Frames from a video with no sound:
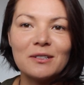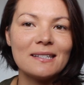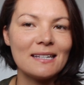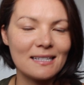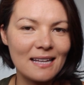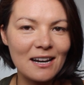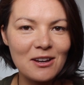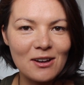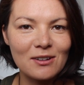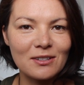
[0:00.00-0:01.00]
sí
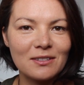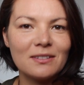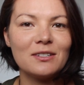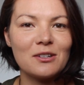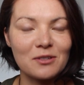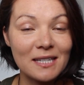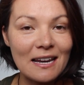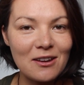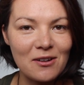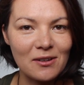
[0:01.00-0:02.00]
señor, no
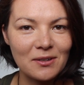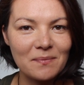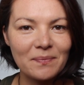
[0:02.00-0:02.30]
señor.